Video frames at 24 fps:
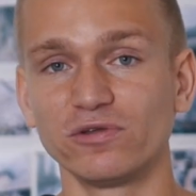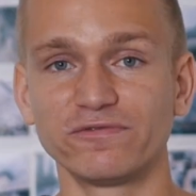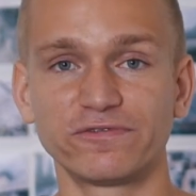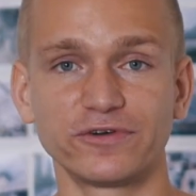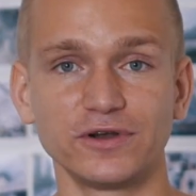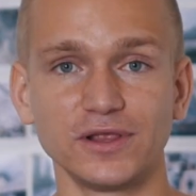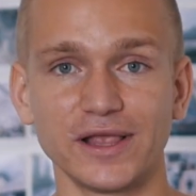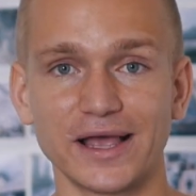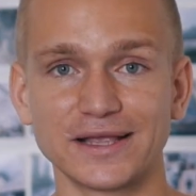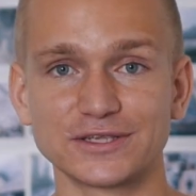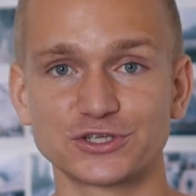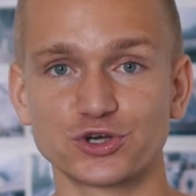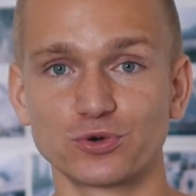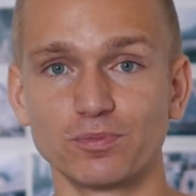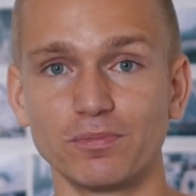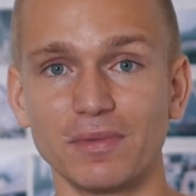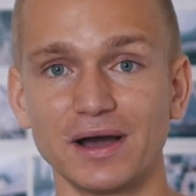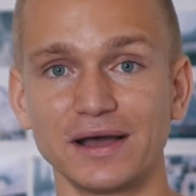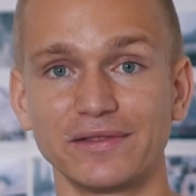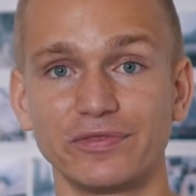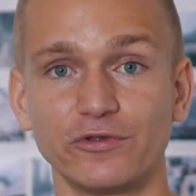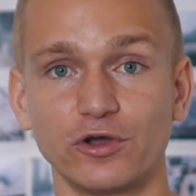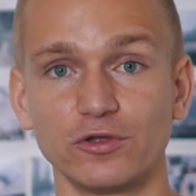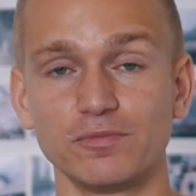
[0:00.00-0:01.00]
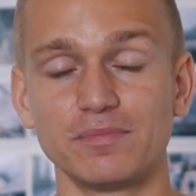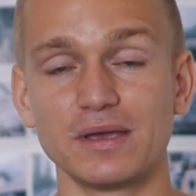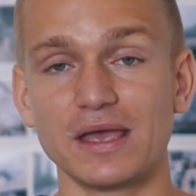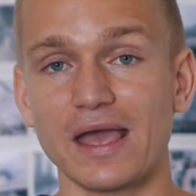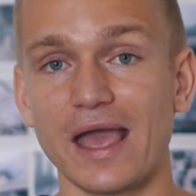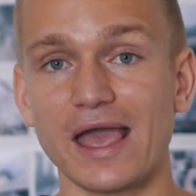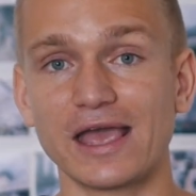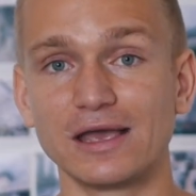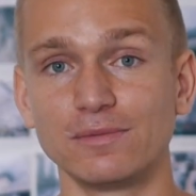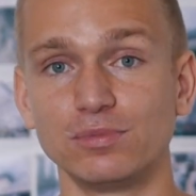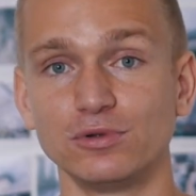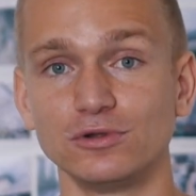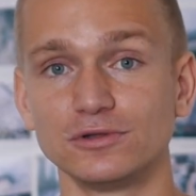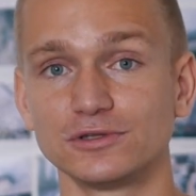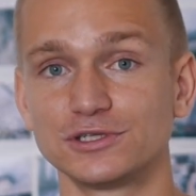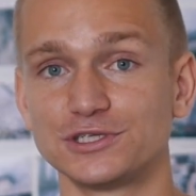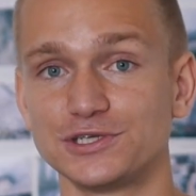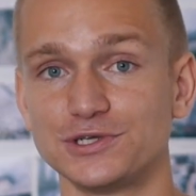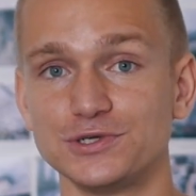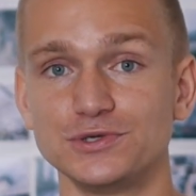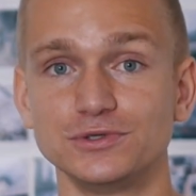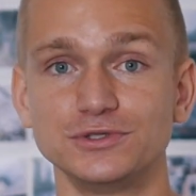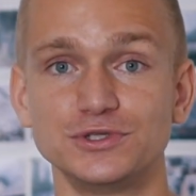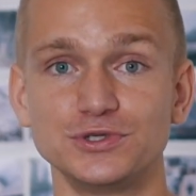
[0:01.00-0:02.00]
one freelancer might not be able
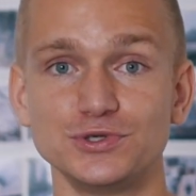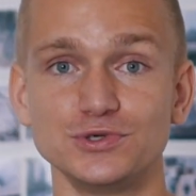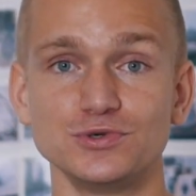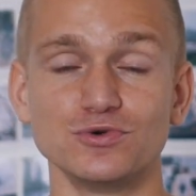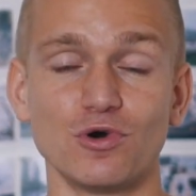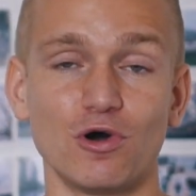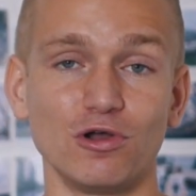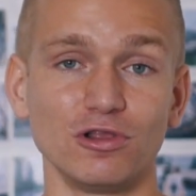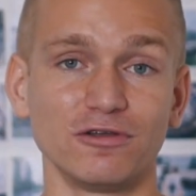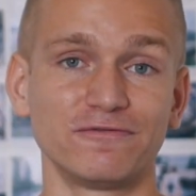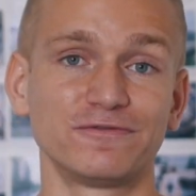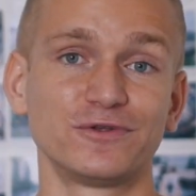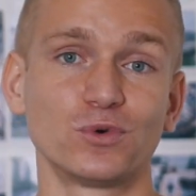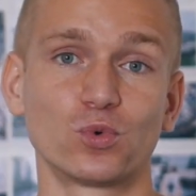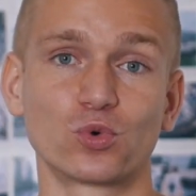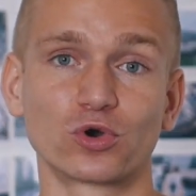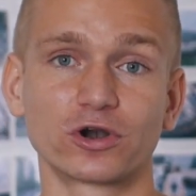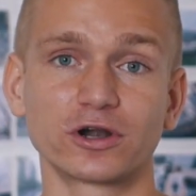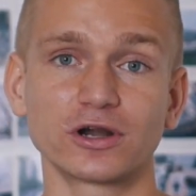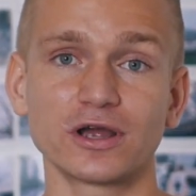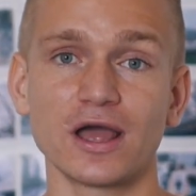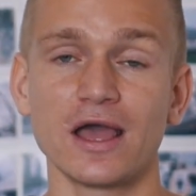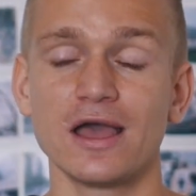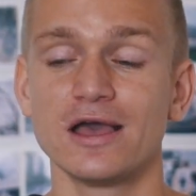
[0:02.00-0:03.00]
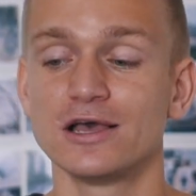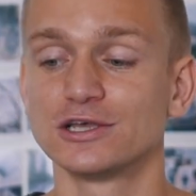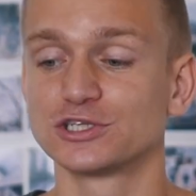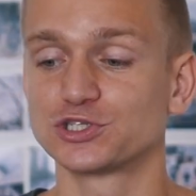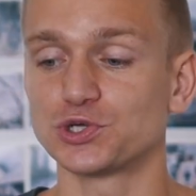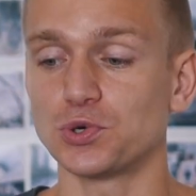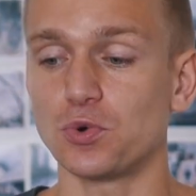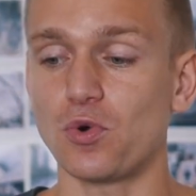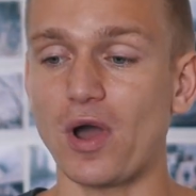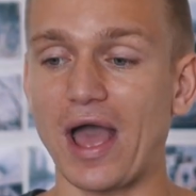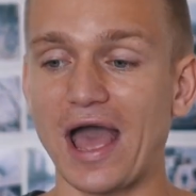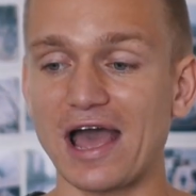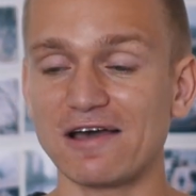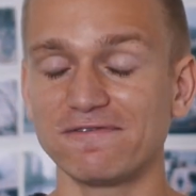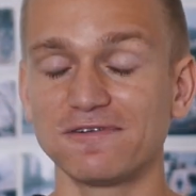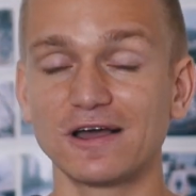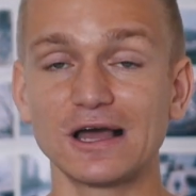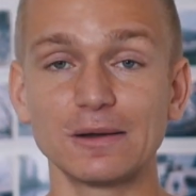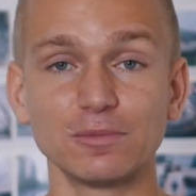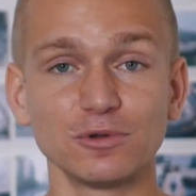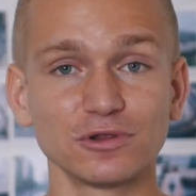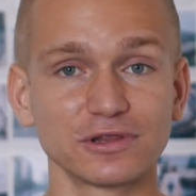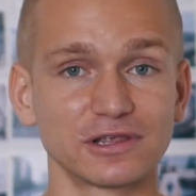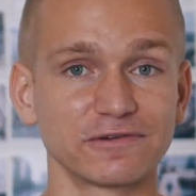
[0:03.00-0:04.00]
to do all of the work. So have a
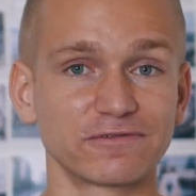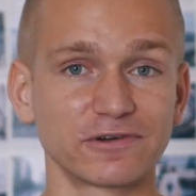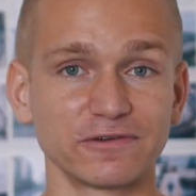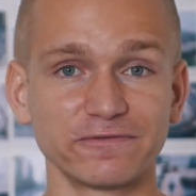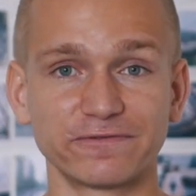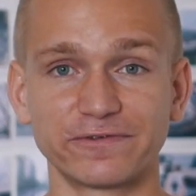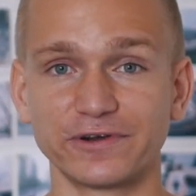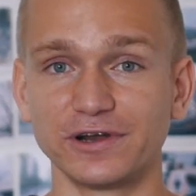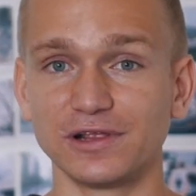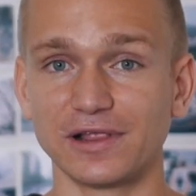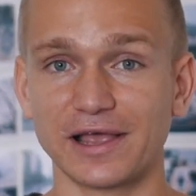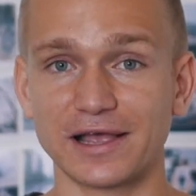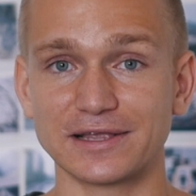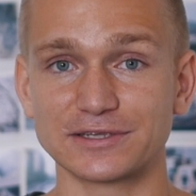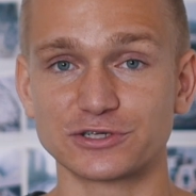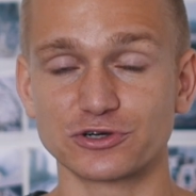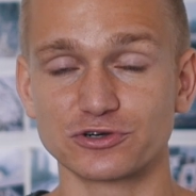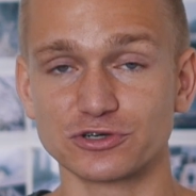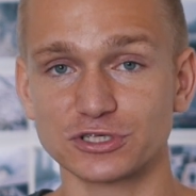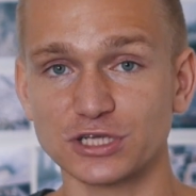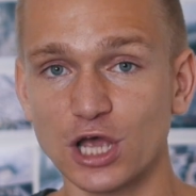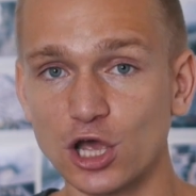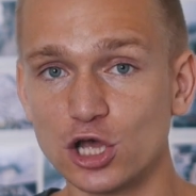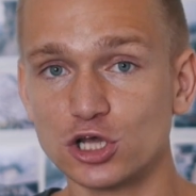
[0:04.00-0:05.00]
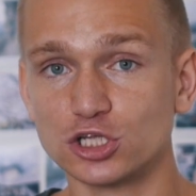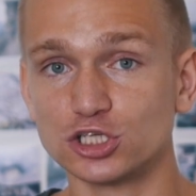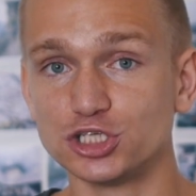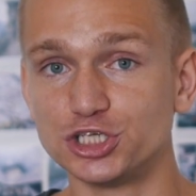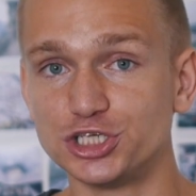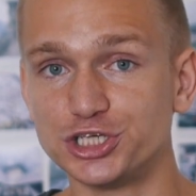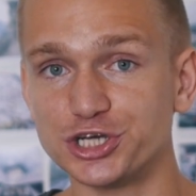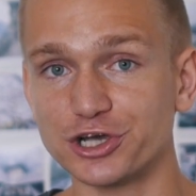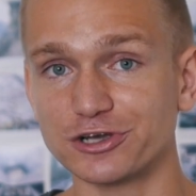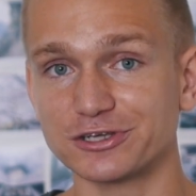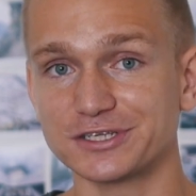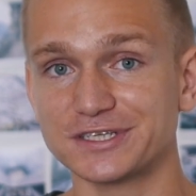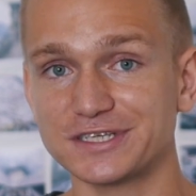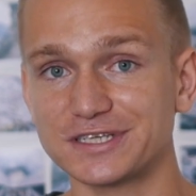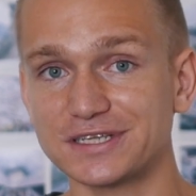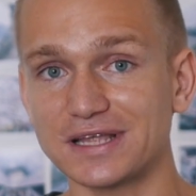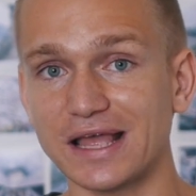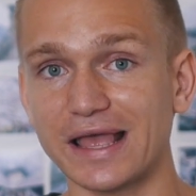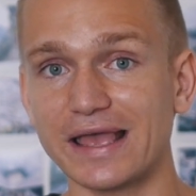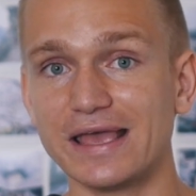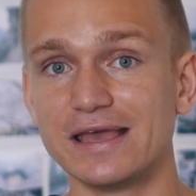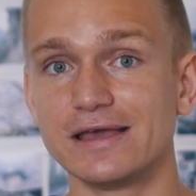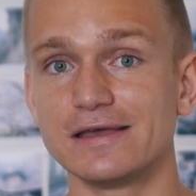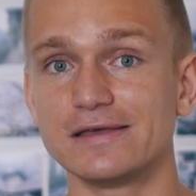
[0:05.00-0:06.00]
couple different freelancers
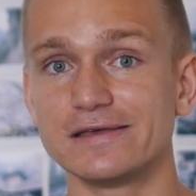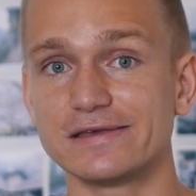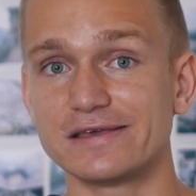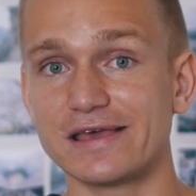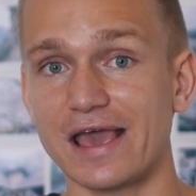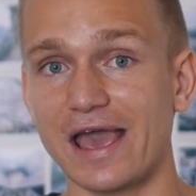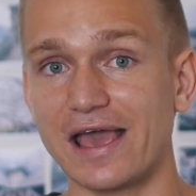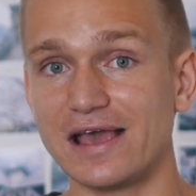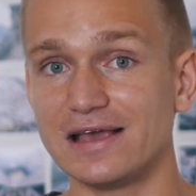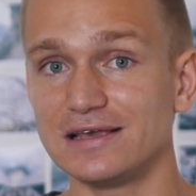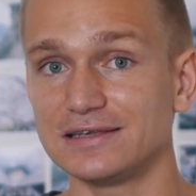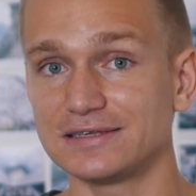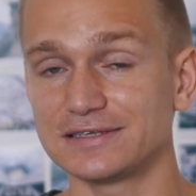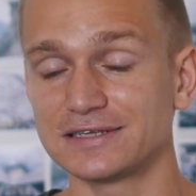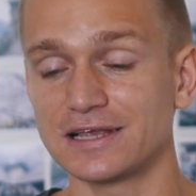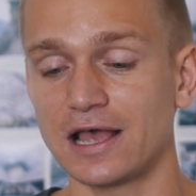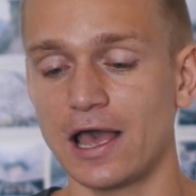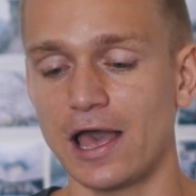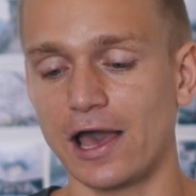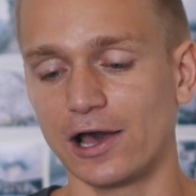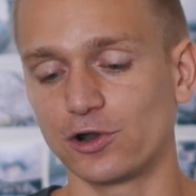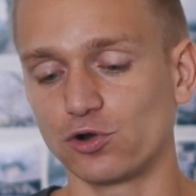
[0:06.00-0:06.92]
just in case.